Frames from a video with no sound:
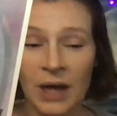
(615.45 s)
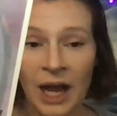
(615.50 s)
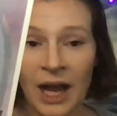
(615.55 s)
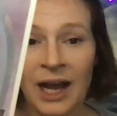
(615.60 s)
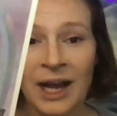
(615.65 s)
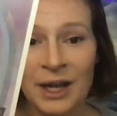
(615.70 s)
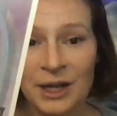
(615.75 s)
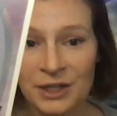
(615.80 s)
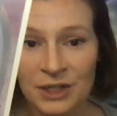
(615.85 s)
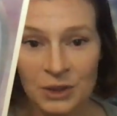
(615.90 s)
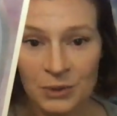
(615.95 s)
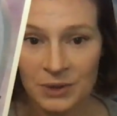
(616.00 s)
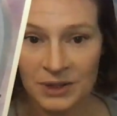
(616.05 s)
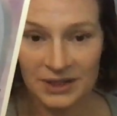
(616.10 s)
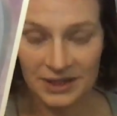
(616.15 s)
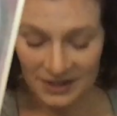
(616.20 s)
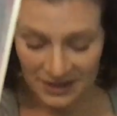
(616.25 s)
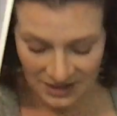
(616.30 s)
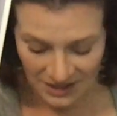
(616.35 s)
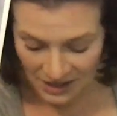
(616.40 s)
I know what
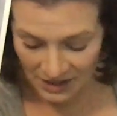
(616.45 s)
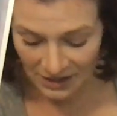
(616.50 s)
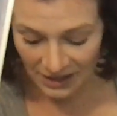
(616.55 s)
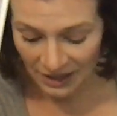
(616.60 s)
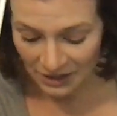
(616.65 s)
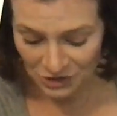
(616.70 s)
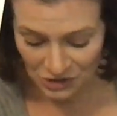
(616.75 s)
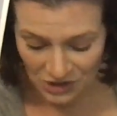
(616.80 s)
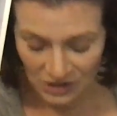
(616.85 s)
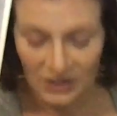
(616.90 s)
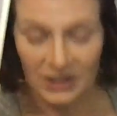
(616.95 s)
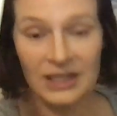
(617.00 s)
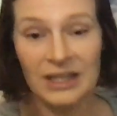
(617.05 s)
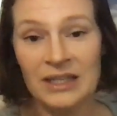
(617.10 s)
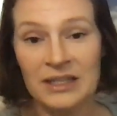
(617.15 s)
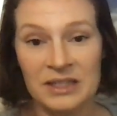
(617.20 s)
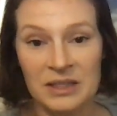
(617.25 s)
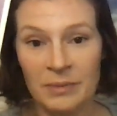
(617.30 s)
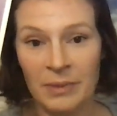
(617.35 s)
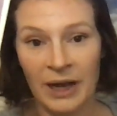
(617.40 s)
this connection
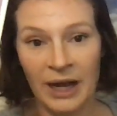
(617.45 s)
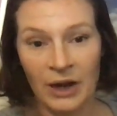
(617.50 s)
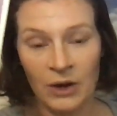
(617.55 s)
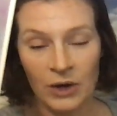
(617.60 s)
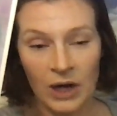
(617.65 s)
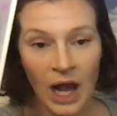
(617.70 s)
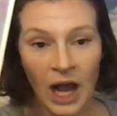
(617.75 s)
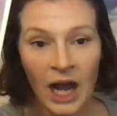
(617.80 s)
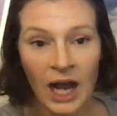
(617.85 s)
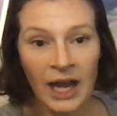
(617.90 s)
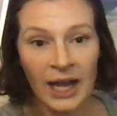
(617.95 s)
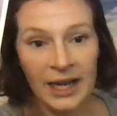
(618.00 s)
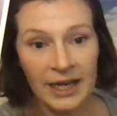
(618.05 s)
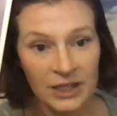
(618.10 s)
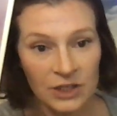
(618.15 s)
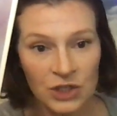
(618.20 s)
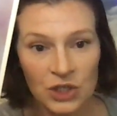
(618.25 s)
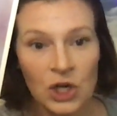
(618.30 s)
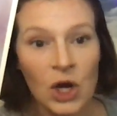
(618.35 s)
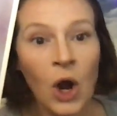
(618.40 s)
is about. I
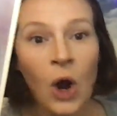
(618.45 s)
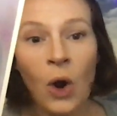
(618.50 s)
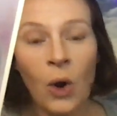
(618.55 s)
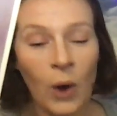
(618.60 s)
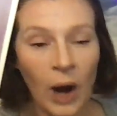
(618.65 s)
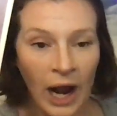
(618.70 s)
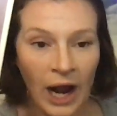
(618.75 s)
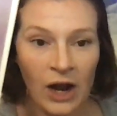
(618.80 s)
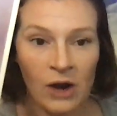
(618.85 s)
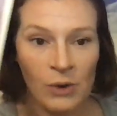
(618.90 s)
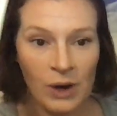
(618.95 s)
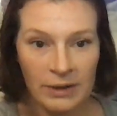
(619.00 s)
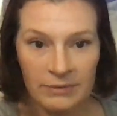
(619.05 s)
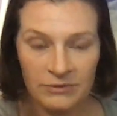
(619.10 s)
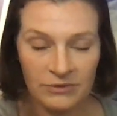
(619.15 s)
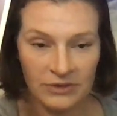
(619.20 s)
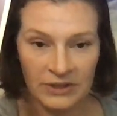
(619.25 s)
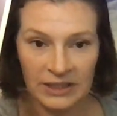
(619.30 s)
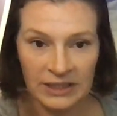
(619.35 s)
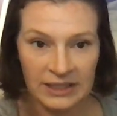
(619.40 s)
know how I'm
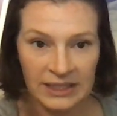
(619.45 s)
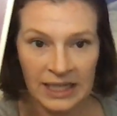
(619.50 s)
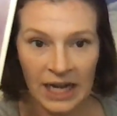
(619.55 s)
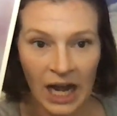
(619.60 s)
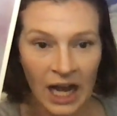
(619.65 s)
feeling.